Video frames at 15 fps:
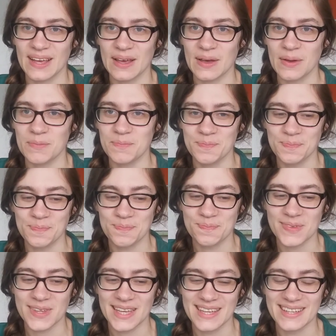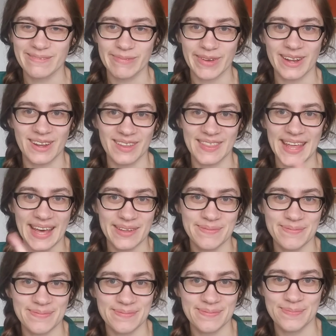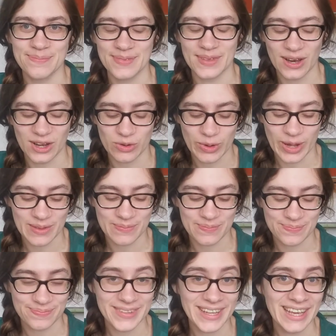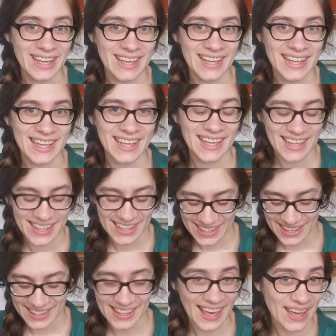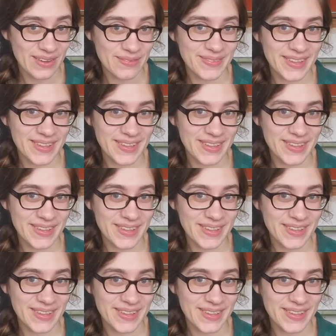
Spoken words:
I learned that the hard way. Yeah,